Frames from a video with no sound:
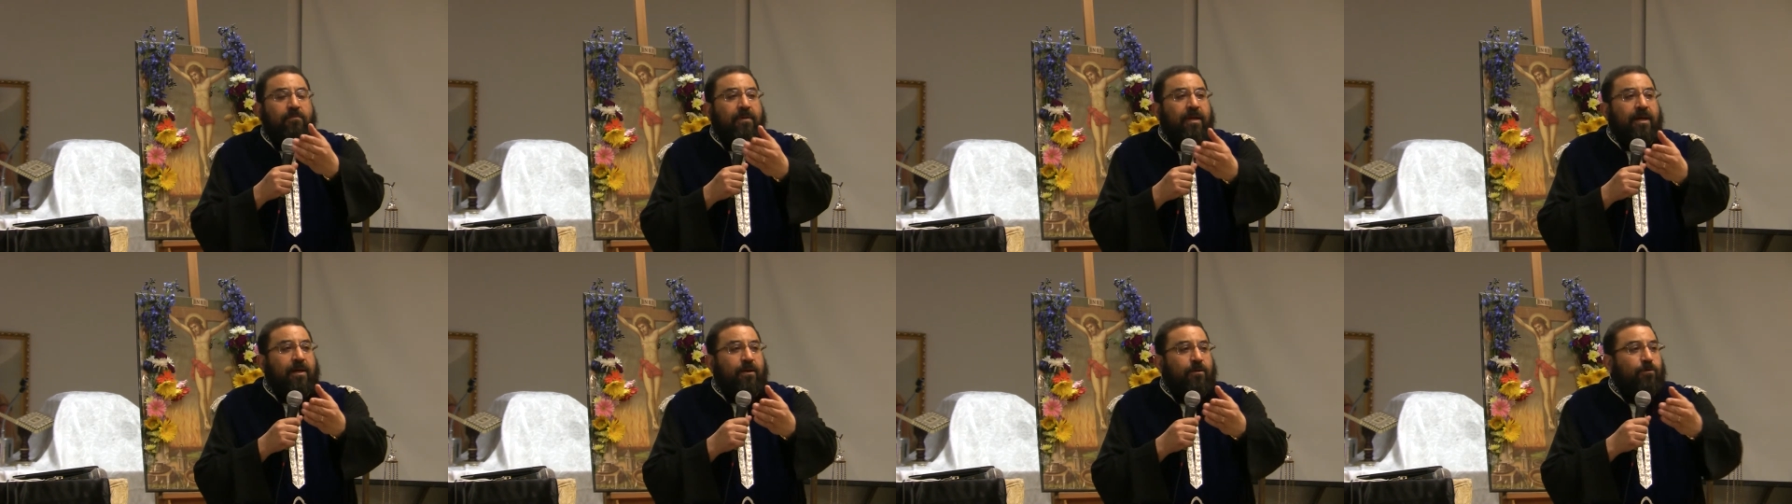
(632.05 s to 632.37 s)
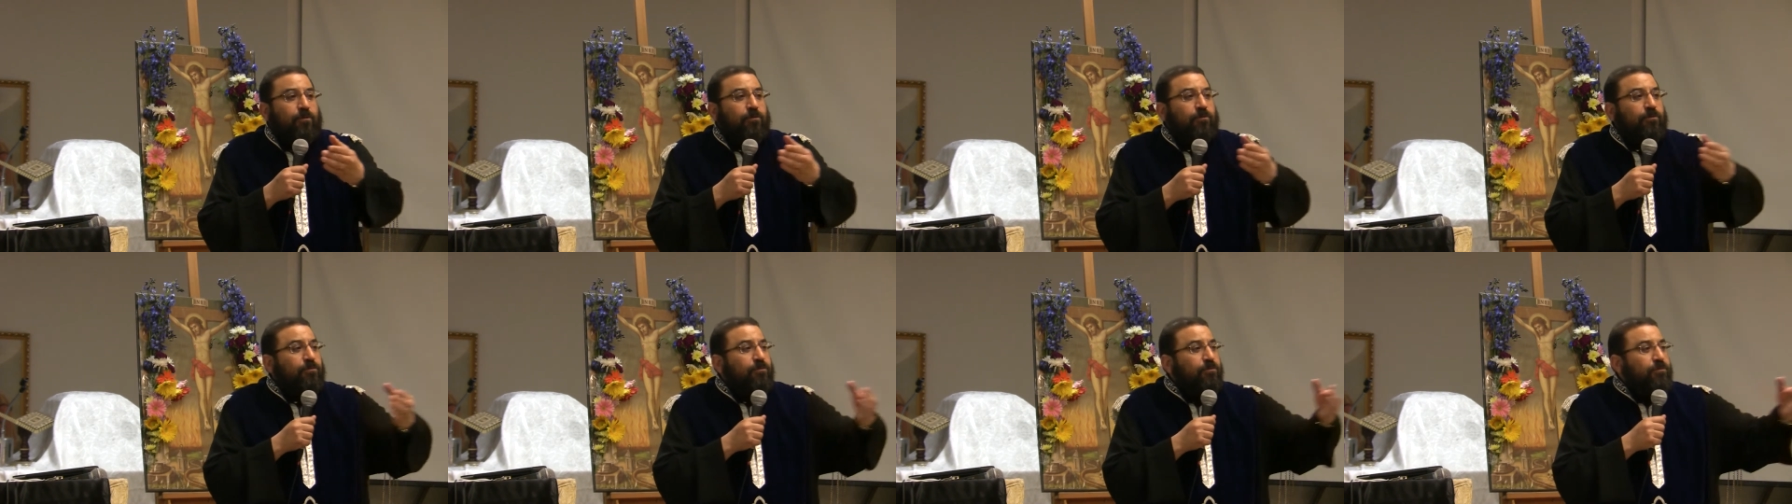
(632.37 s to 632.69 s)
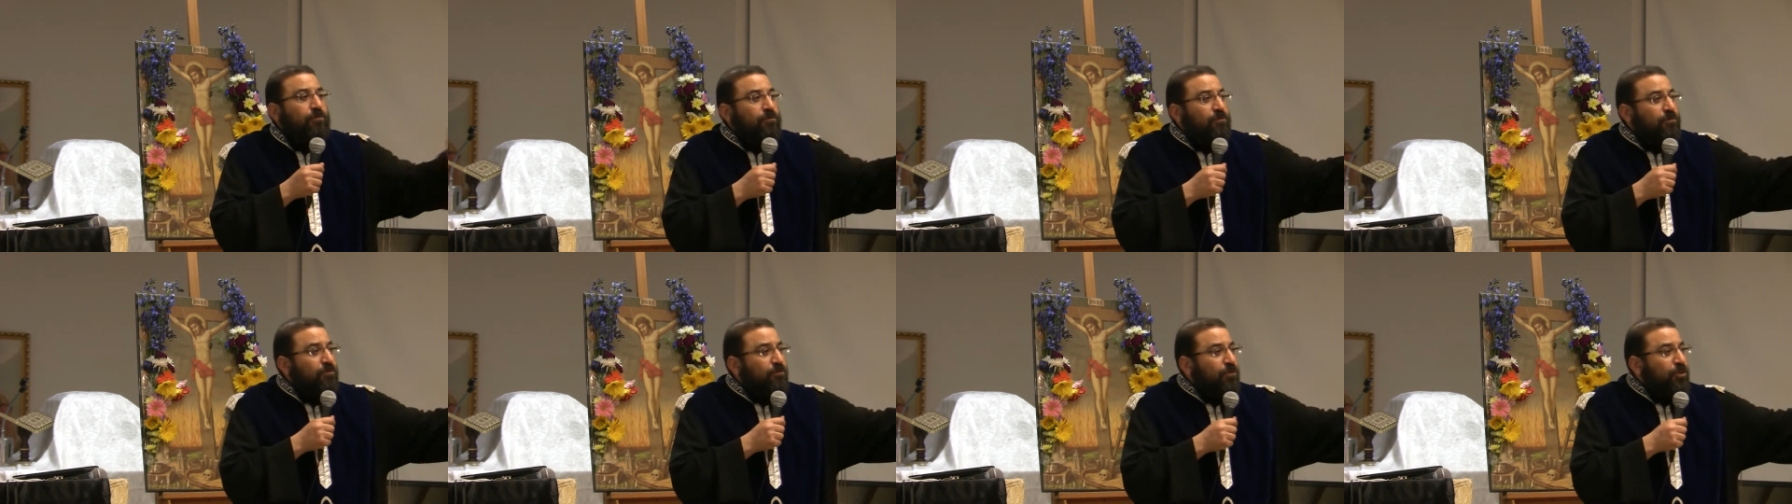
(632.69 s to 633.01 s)
marrow
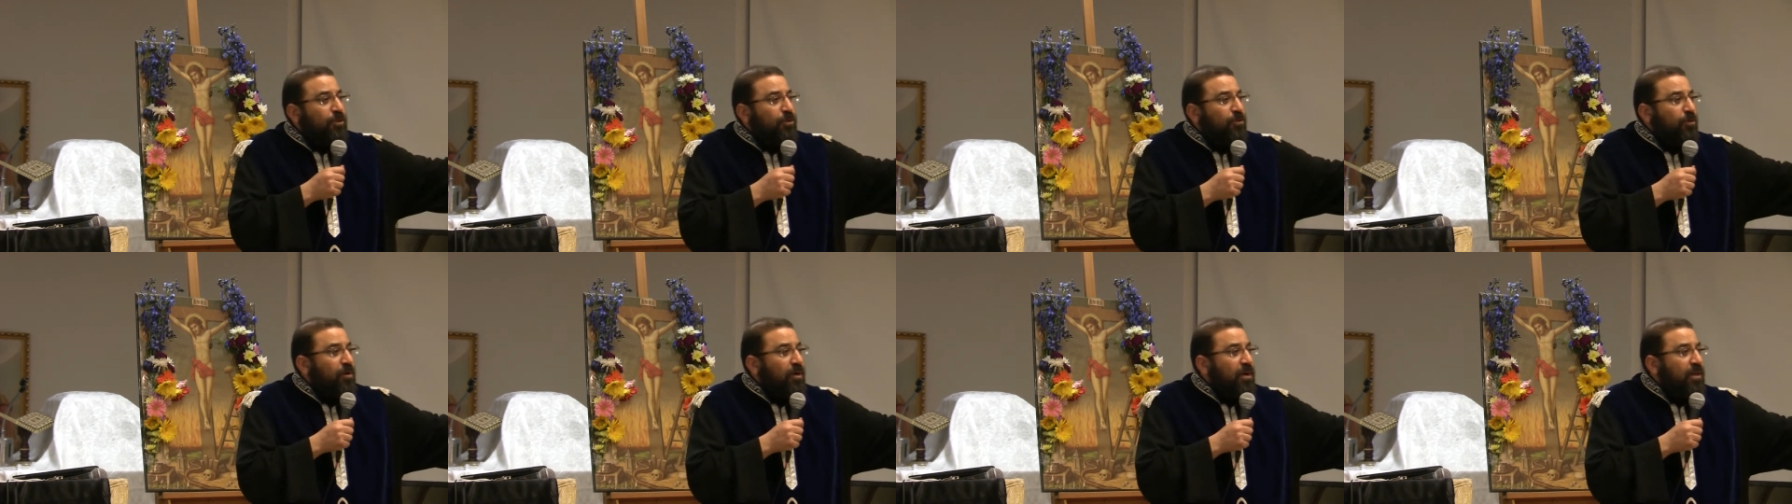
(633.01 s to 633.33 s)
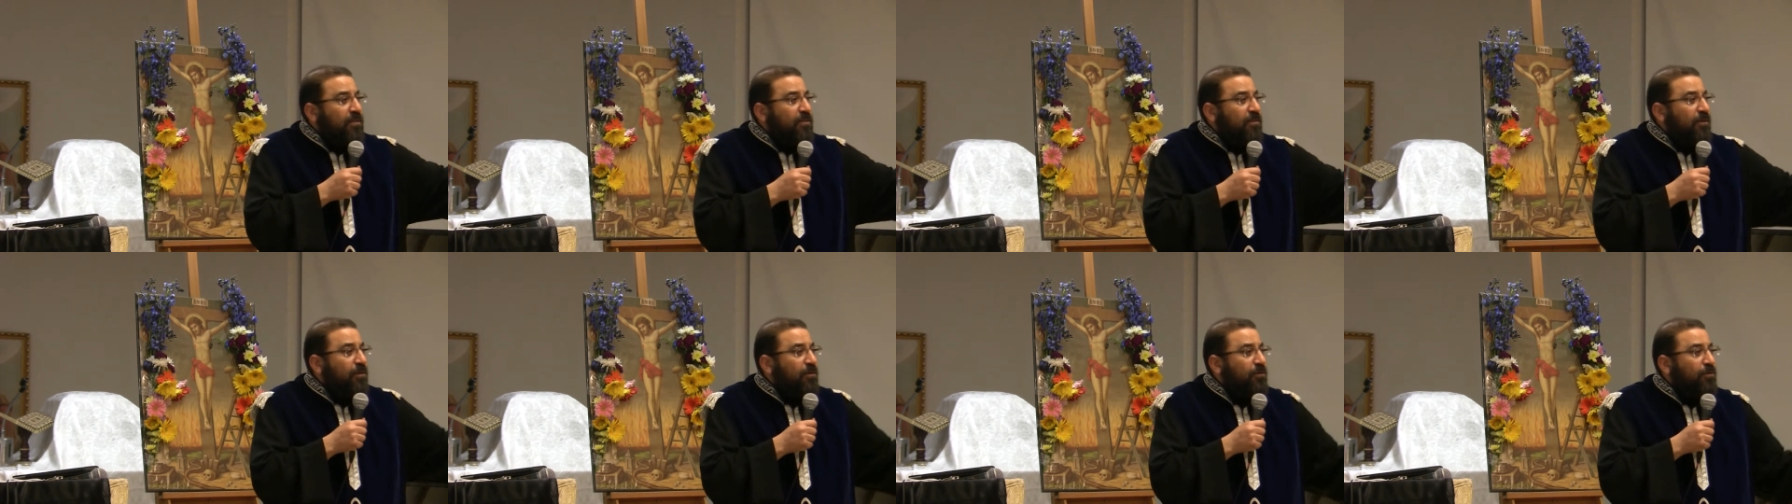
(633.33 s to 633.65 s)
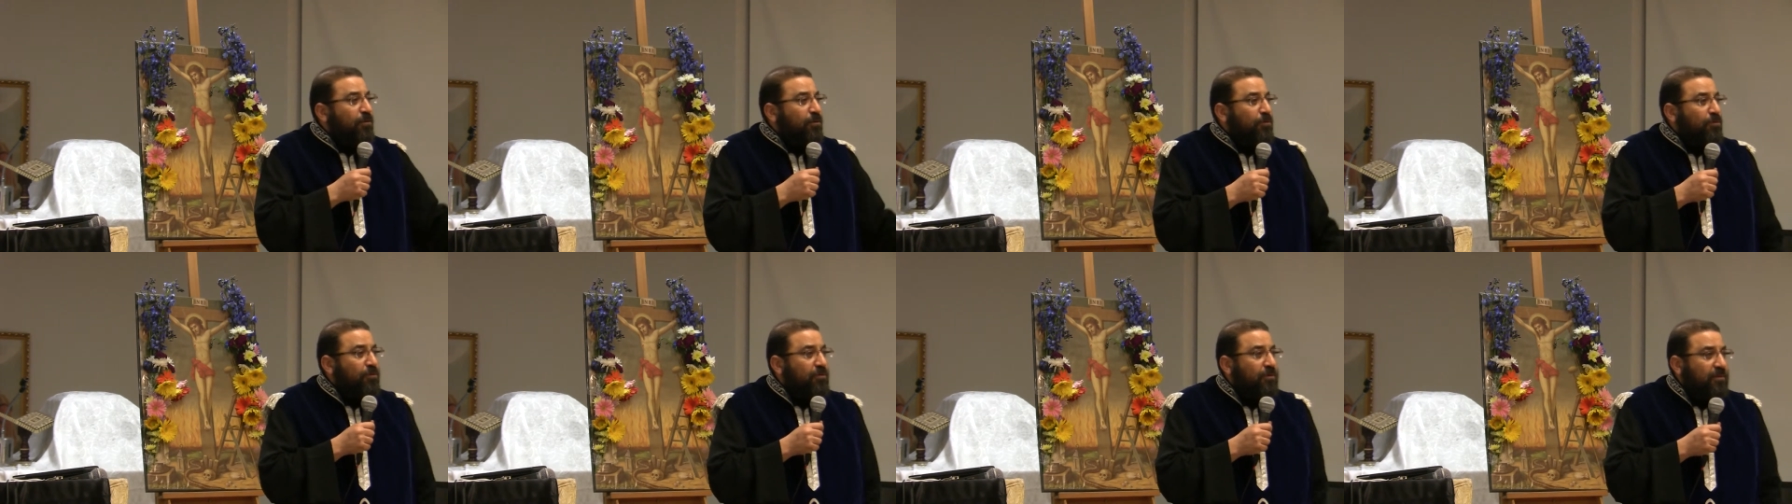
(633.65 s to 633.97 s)
to your little
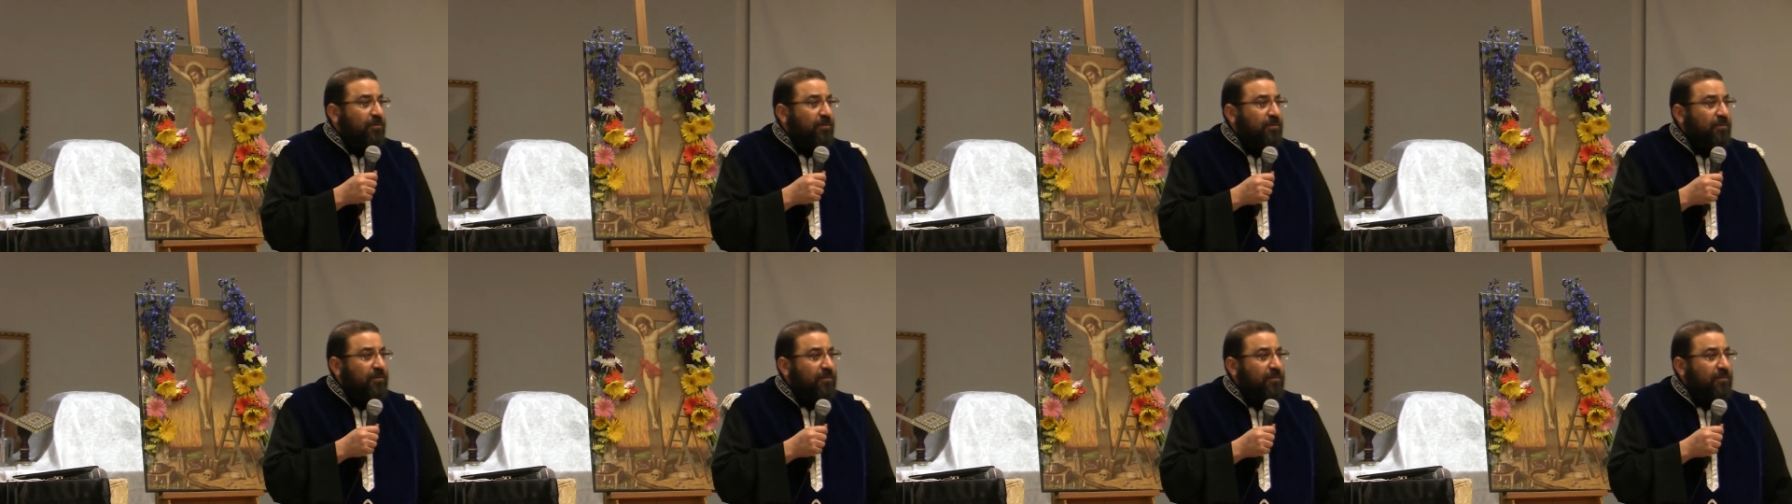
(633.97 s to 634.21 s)
daughter.